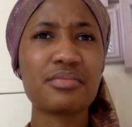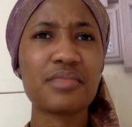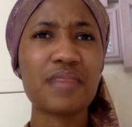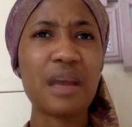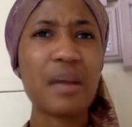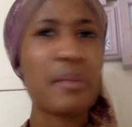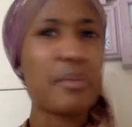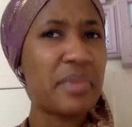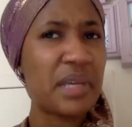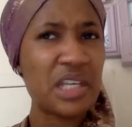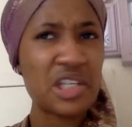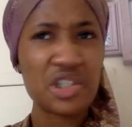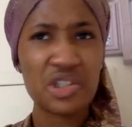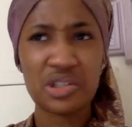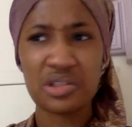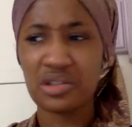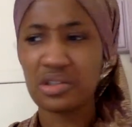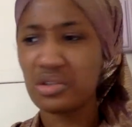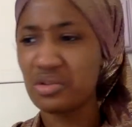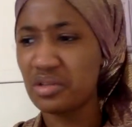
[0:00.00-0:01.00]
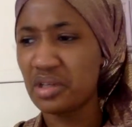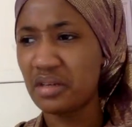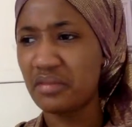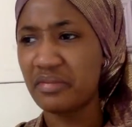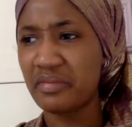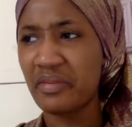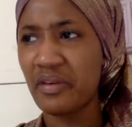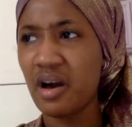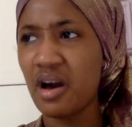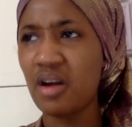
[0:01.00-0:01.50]
ambition, you
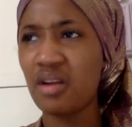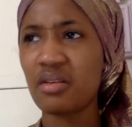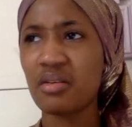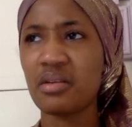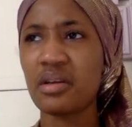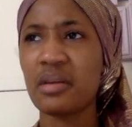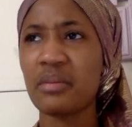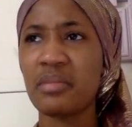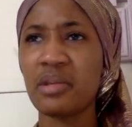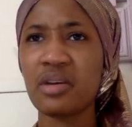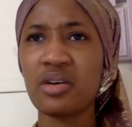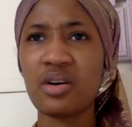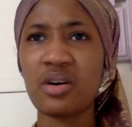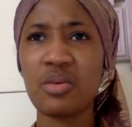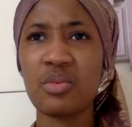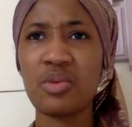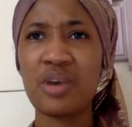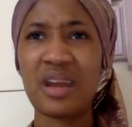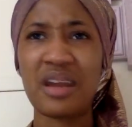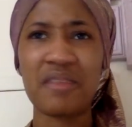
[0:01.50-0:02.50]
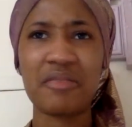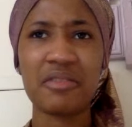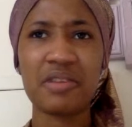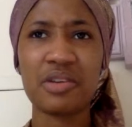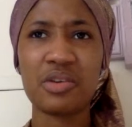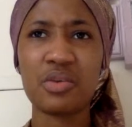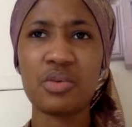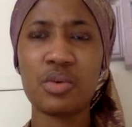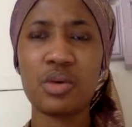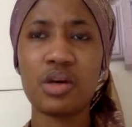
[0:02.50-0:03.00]
can follow and become whatever
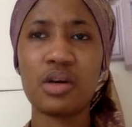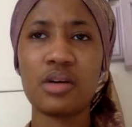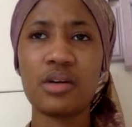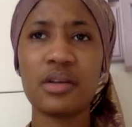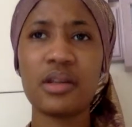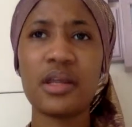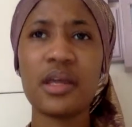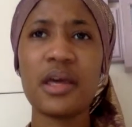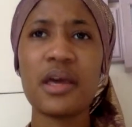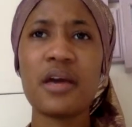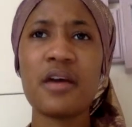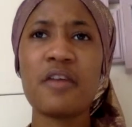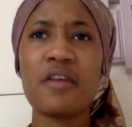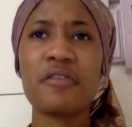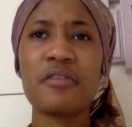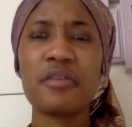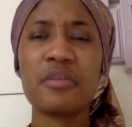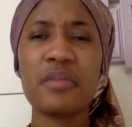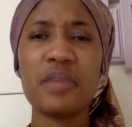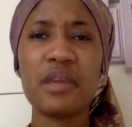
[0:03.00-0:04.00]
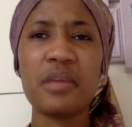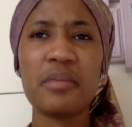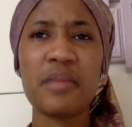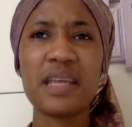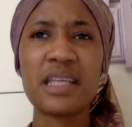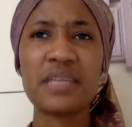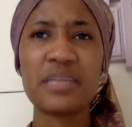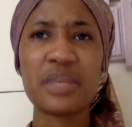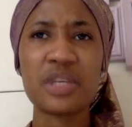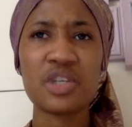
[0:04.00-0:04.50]
you want. For me,
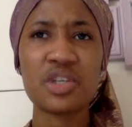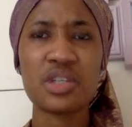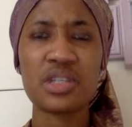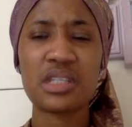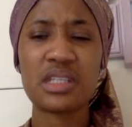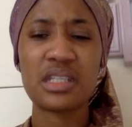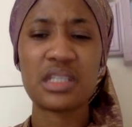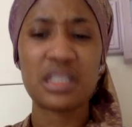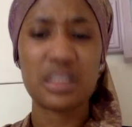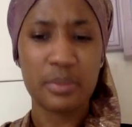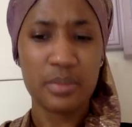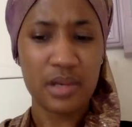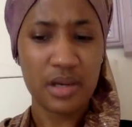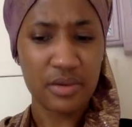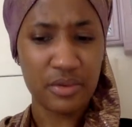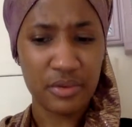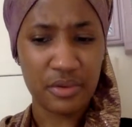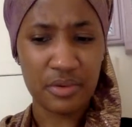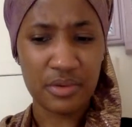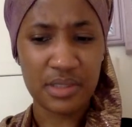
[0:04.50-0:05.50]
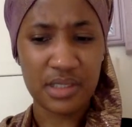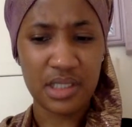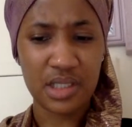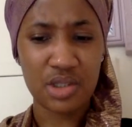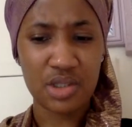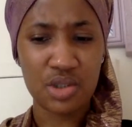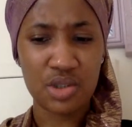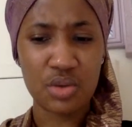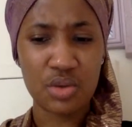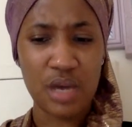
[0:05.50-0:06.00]
my specialty is about
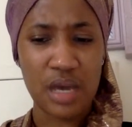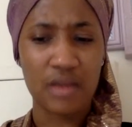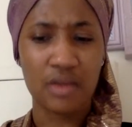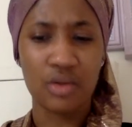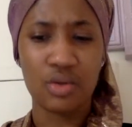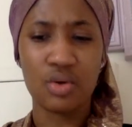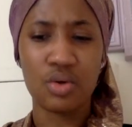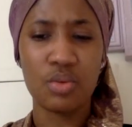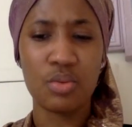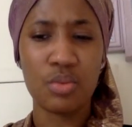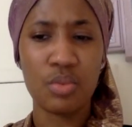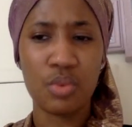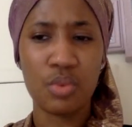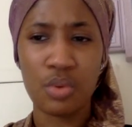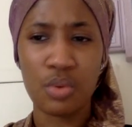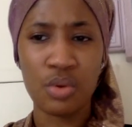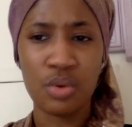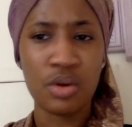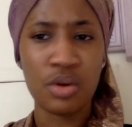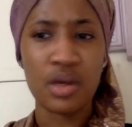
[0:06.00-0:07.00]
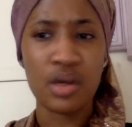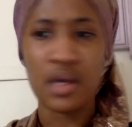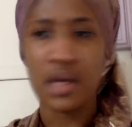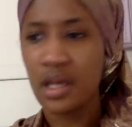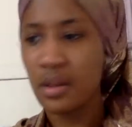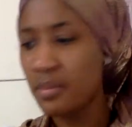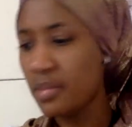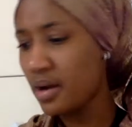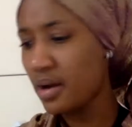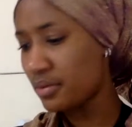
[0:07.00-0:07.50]
nursing, so I know more
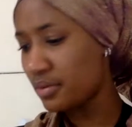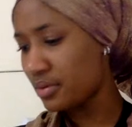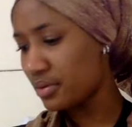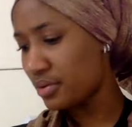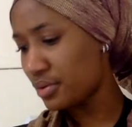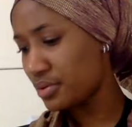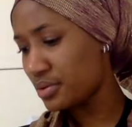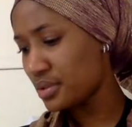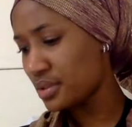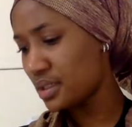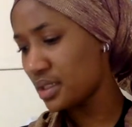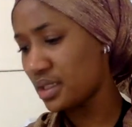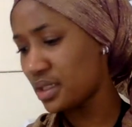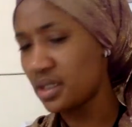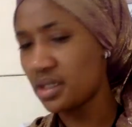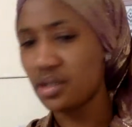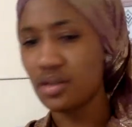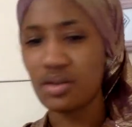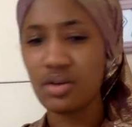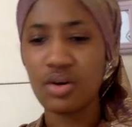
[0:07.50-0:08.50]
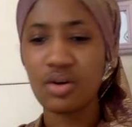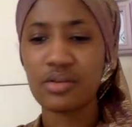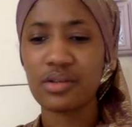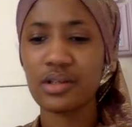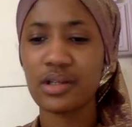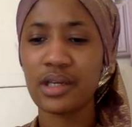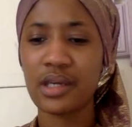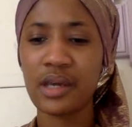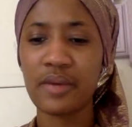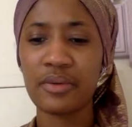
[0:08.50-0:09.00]
about nursing than other
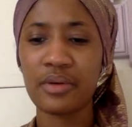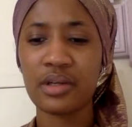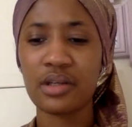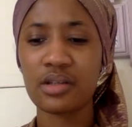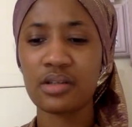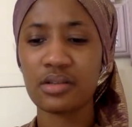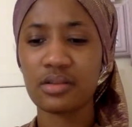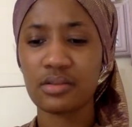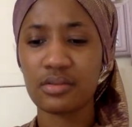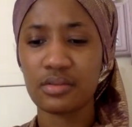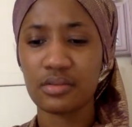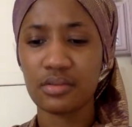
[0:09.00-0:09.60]
career.